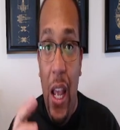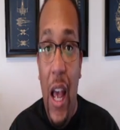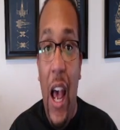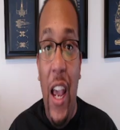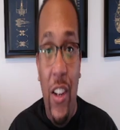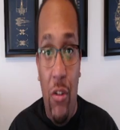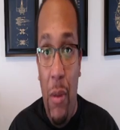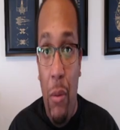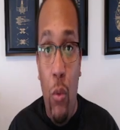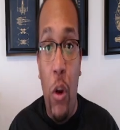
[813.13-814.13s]
And just
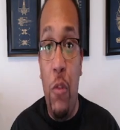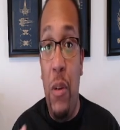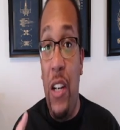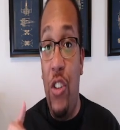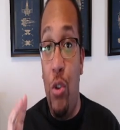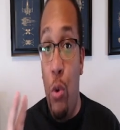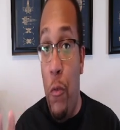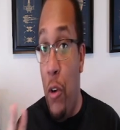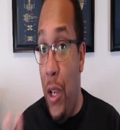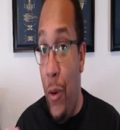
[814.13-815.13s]
remember, we're spending 2
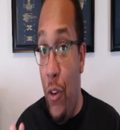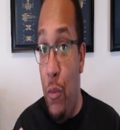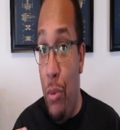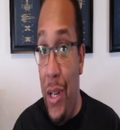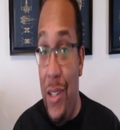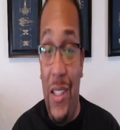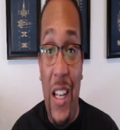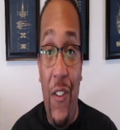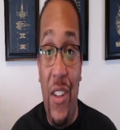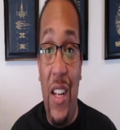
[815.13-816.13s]
of our hindrance points to
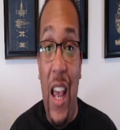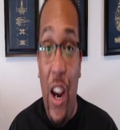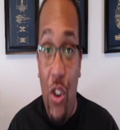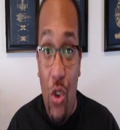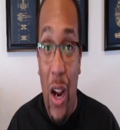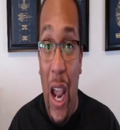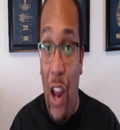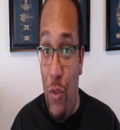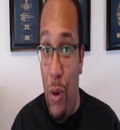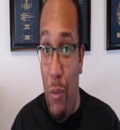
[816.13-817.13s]
give us an extra
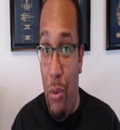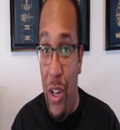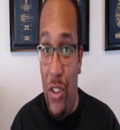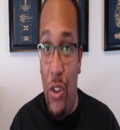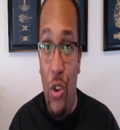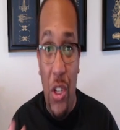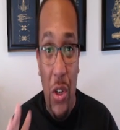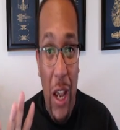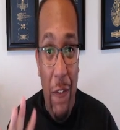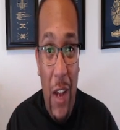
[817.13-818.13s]
attribute point. So usually
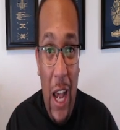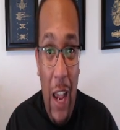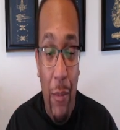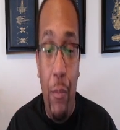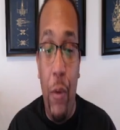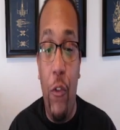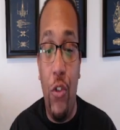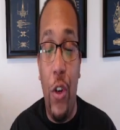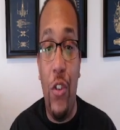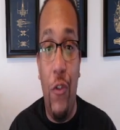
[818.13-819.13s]
you have 5, but for
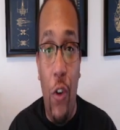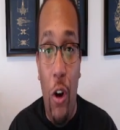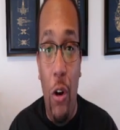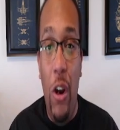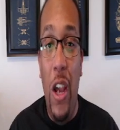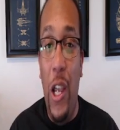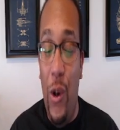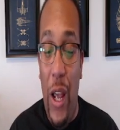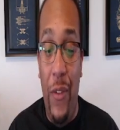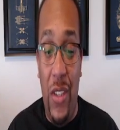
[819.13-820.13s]
Sergeant Varro, he'll
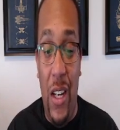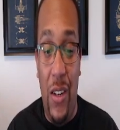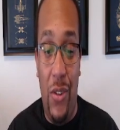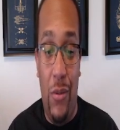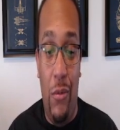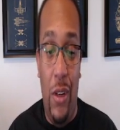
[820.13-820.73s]
have 6.